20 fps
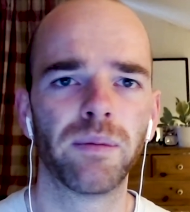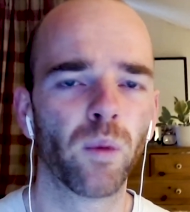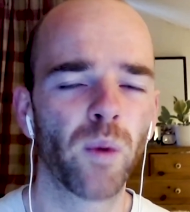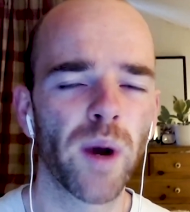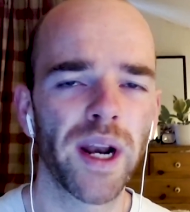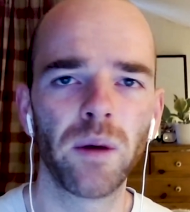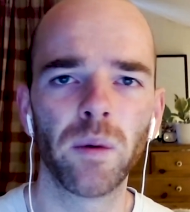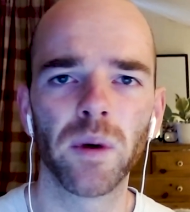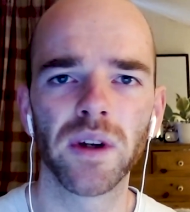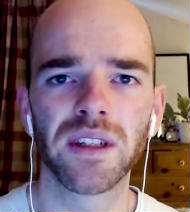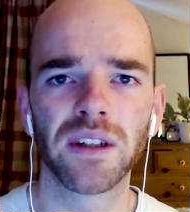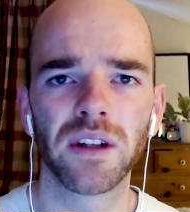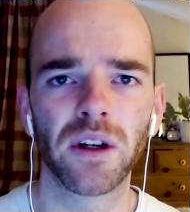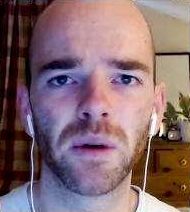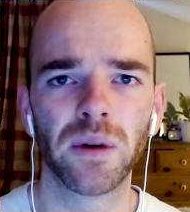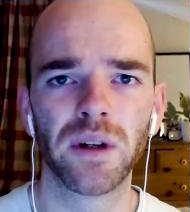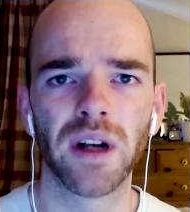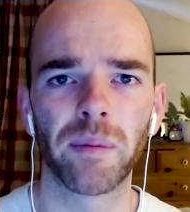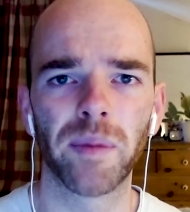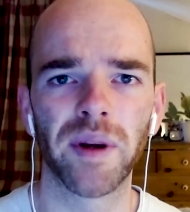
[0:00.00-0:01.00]
when he wasn't
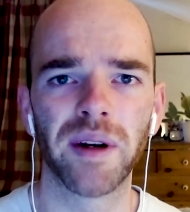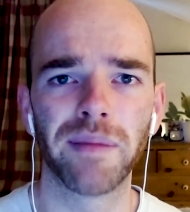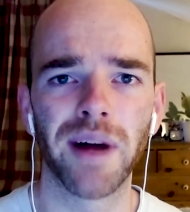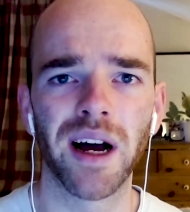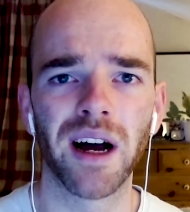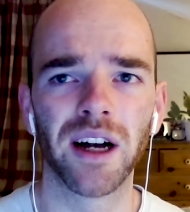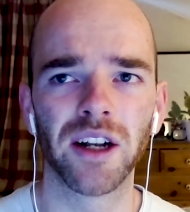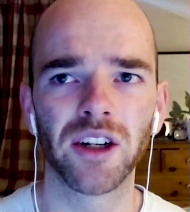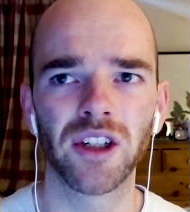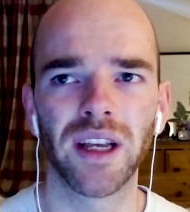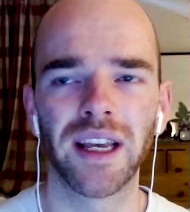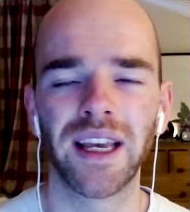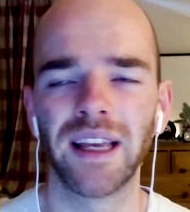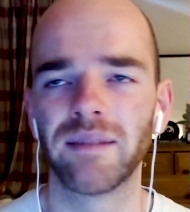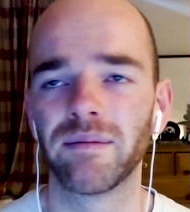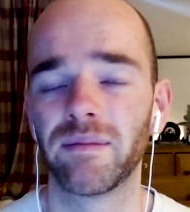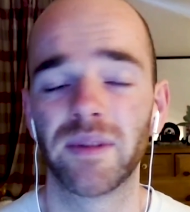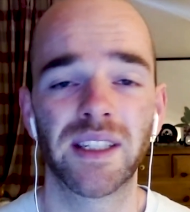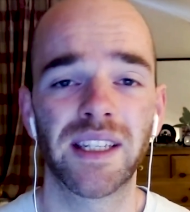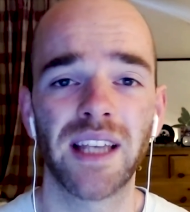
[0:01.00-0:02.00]
called up in March,
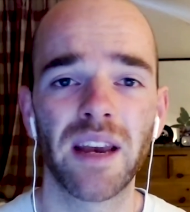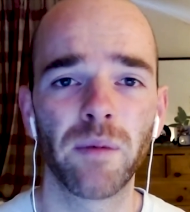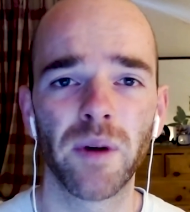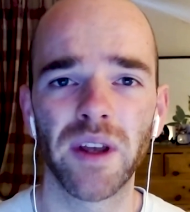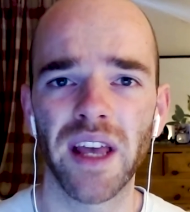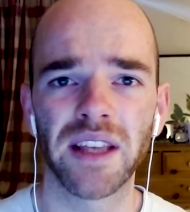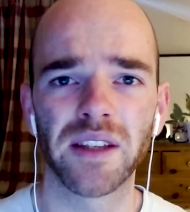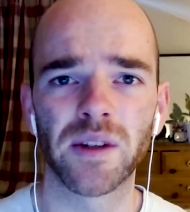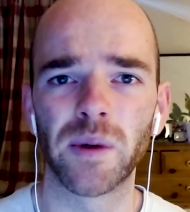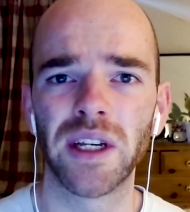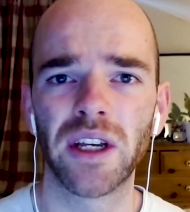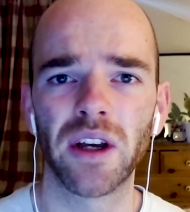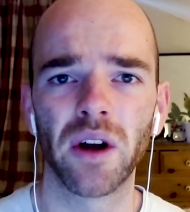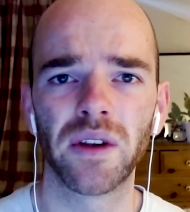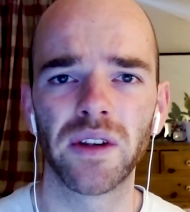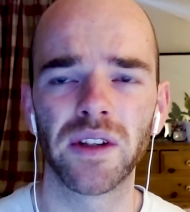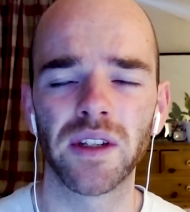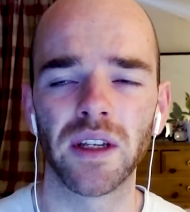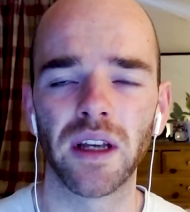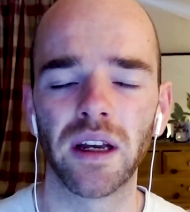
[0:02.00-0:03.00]
the same with Ezri
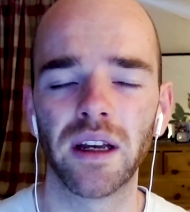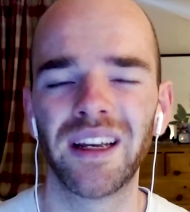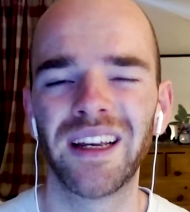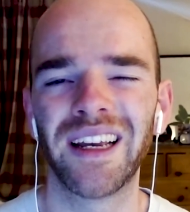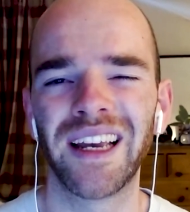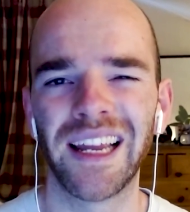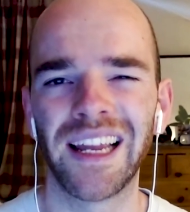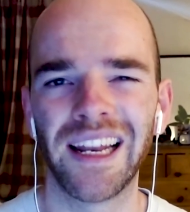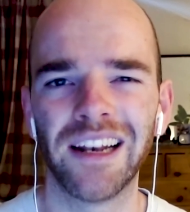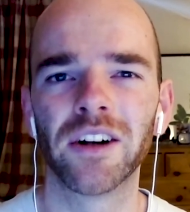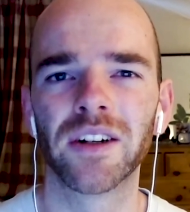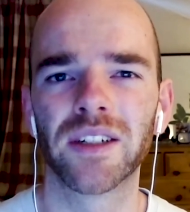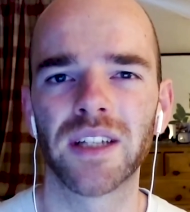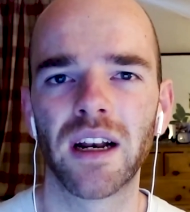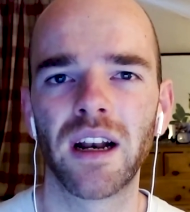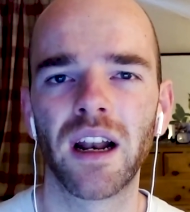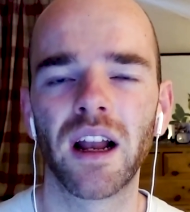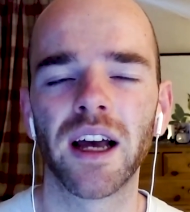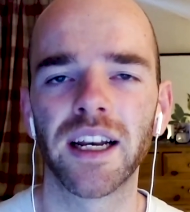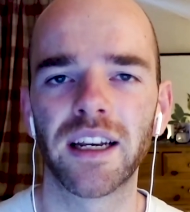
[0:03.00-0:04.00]
Konsa, it looked
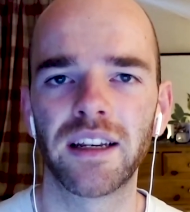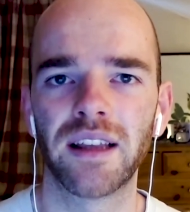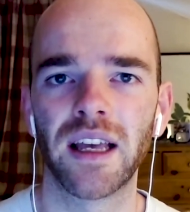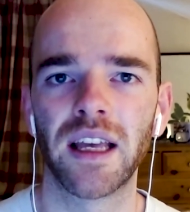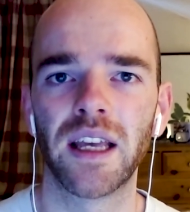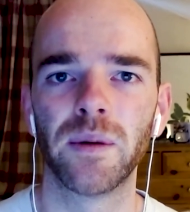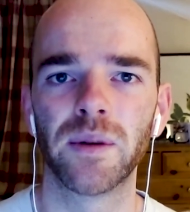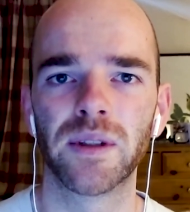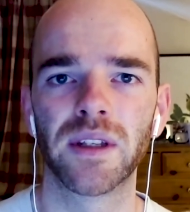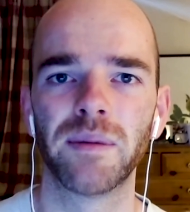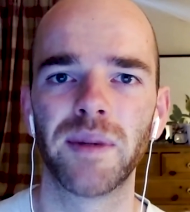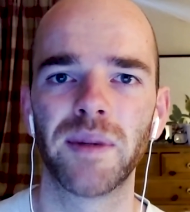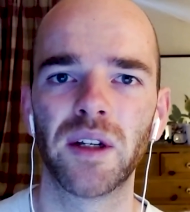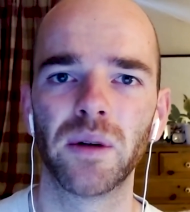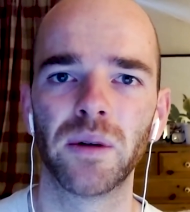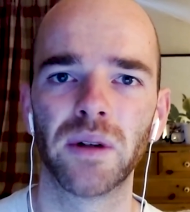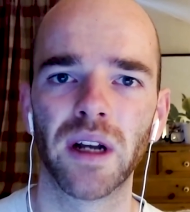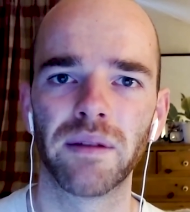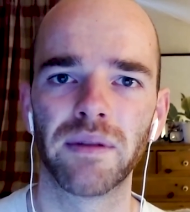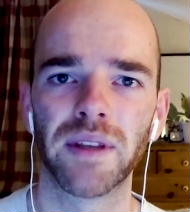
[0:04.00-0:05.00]
unlikely that he was going to be
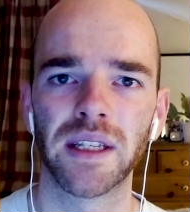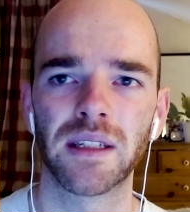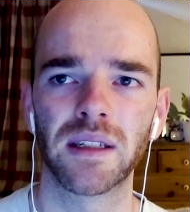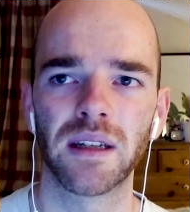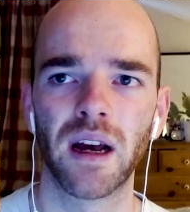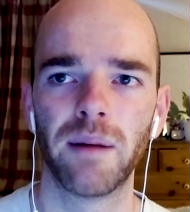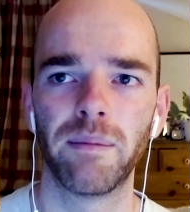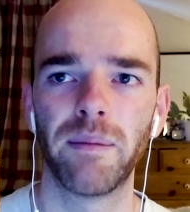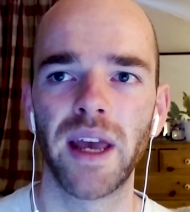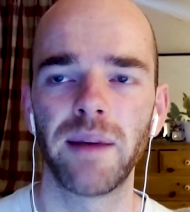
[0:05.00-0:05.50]
called up this time.